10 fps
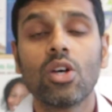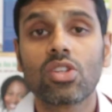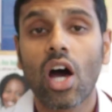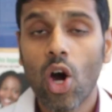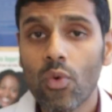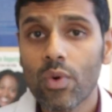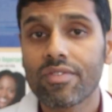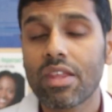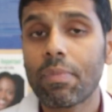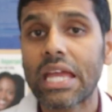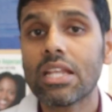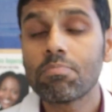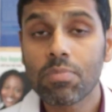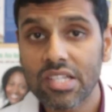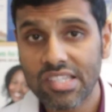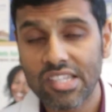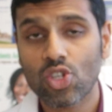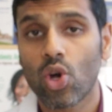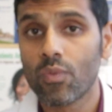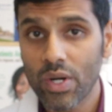So however, if the pain
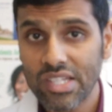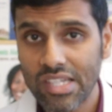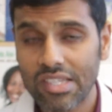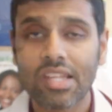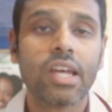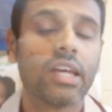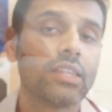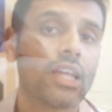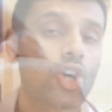persists or worsens, then